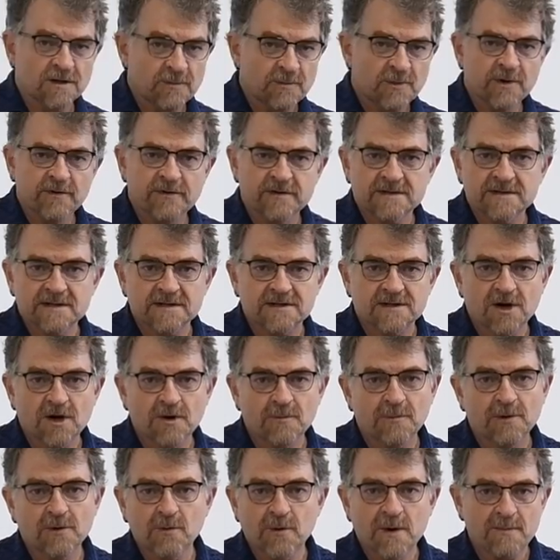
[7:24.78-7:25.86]
in the previous
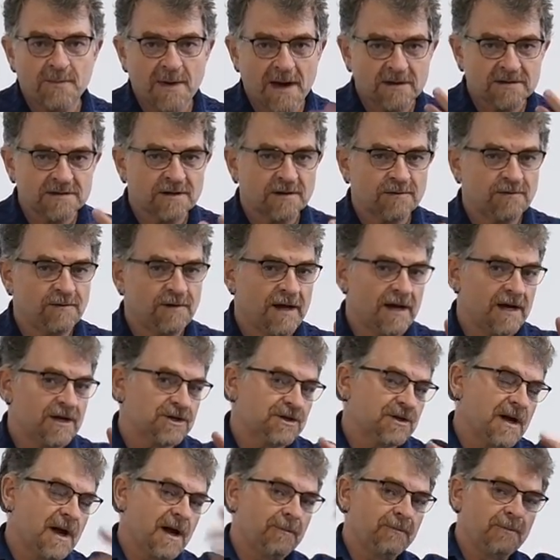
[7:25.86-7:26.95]
example, we bounce our
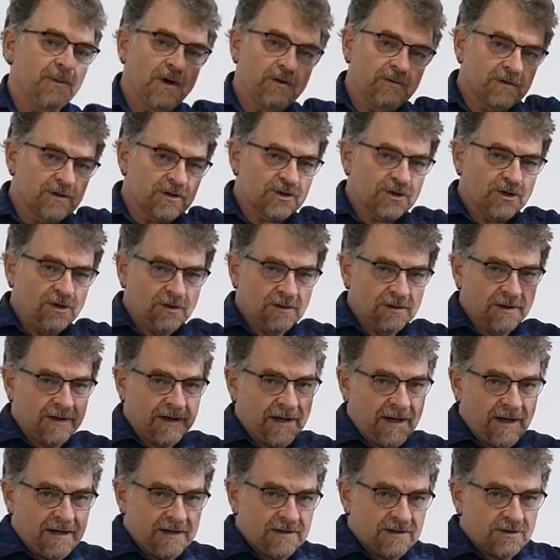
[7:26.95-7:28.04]
flash up over the shoulder
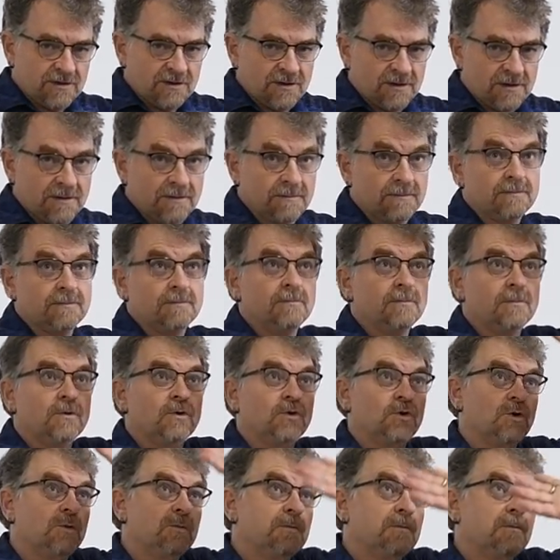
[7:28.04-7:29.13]
into the
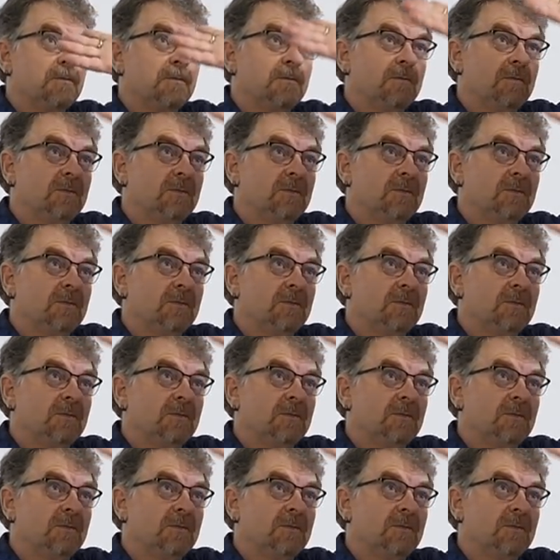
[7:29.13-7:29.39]
room,